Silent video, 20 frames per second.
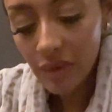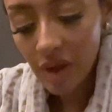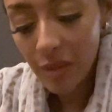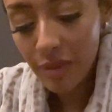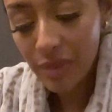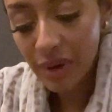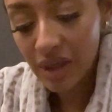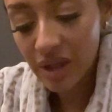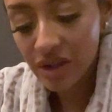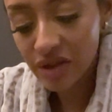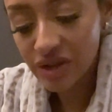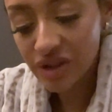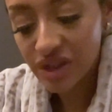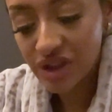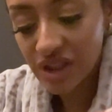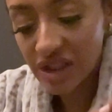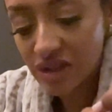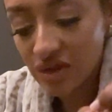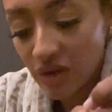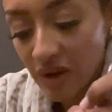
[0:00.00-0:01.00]
because
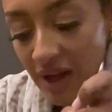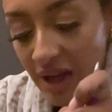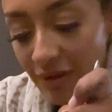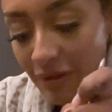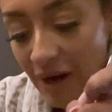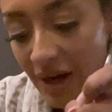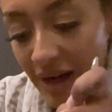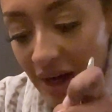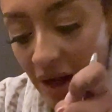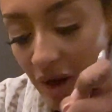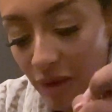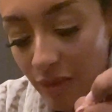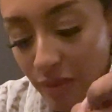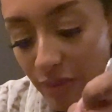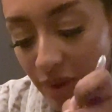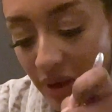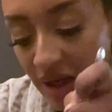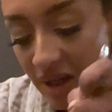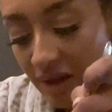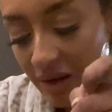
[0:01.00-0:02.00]
she's not here right now,
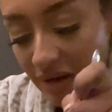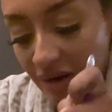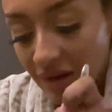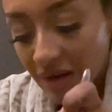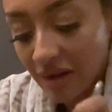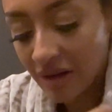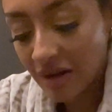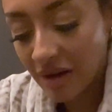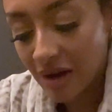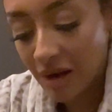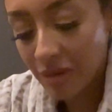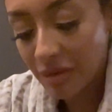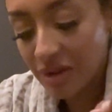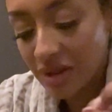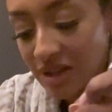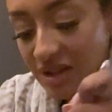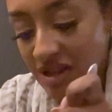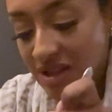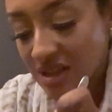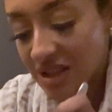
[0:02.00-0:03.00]
but I'm going
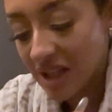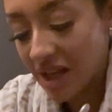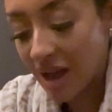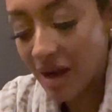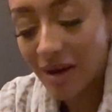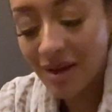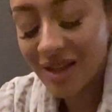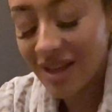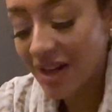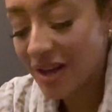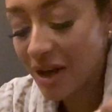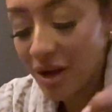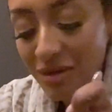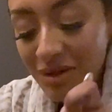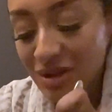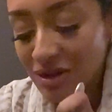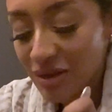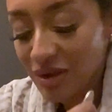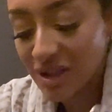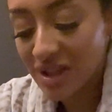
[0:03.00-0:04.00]
to see. I know it's
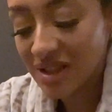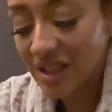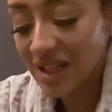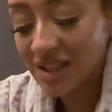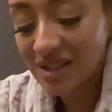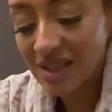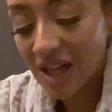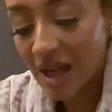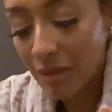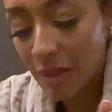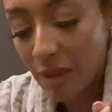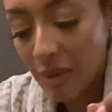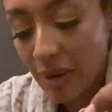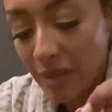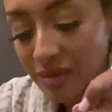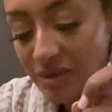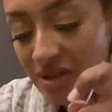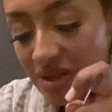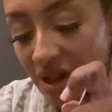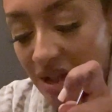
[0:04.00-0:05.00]
not going to taste like how my
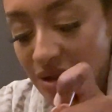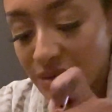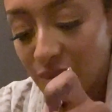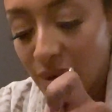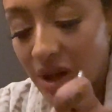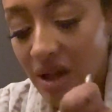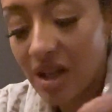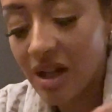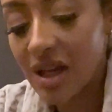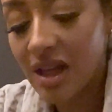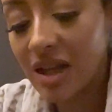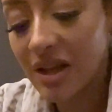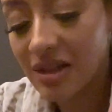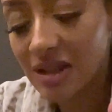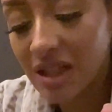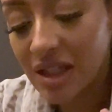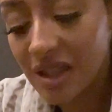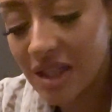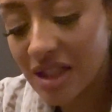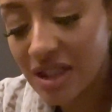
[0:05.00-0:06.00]
mum's does, but it
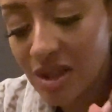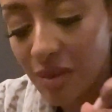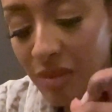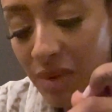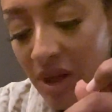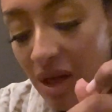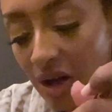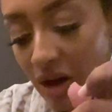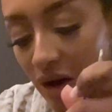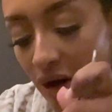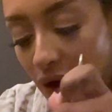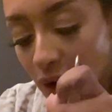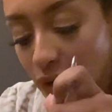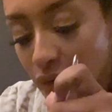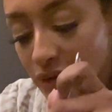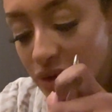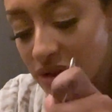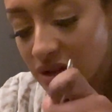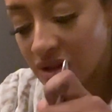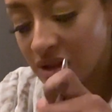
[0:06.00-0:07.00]
needs to be a
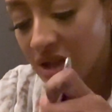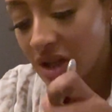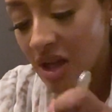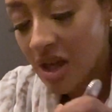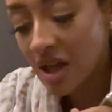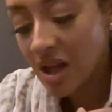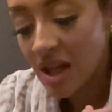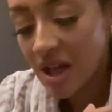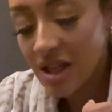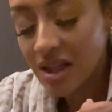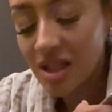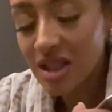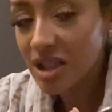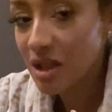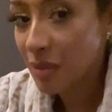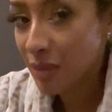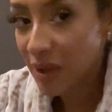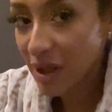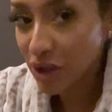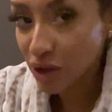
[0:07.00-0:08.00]
close, it needs to
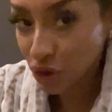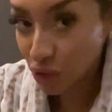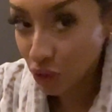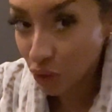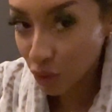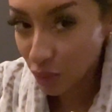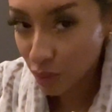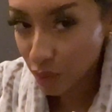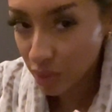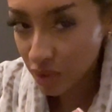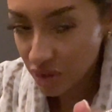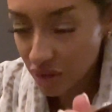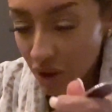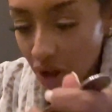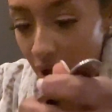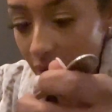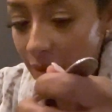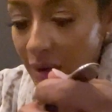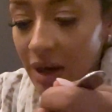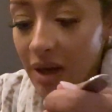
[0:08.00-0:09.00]
be a dupe, do you know what
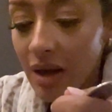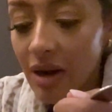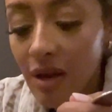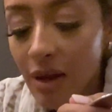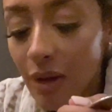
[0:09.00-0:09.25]
I mean?